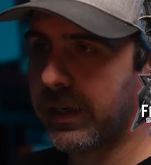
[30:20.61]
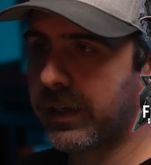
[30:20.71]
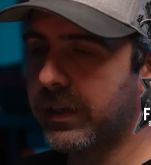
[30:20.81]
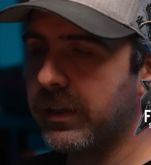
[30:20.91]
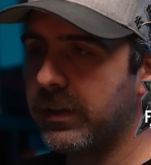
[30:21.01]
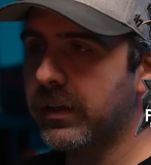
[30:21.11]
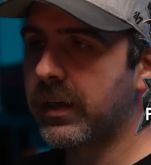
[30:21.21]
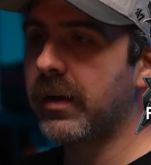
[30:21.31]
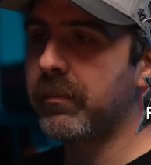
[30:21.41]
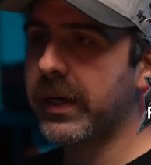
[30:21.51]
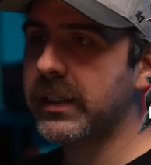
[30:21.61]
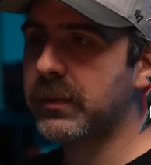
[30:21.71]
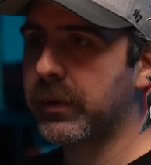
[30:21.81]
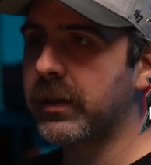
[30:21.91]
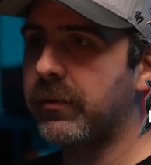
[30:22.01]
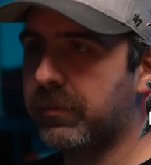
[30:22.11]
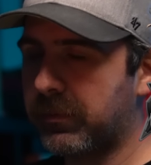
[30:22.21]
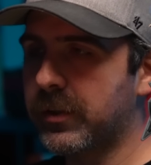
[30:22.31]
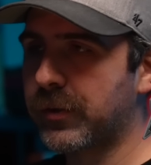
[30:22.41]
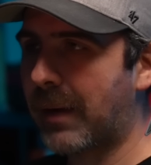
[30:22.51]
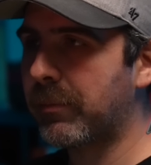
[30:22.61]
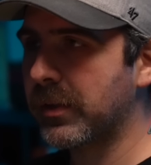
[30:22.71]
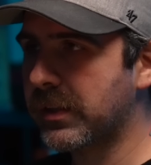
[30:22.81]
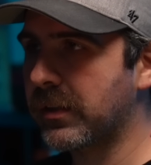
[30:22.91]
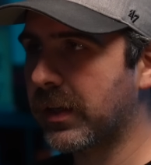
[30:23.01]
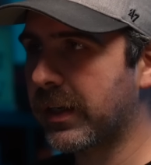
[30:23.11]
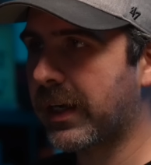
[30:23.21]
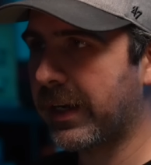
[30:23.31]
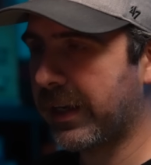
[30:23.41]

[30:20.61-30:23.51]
like it missed, but the shrapnel's still going to kind of.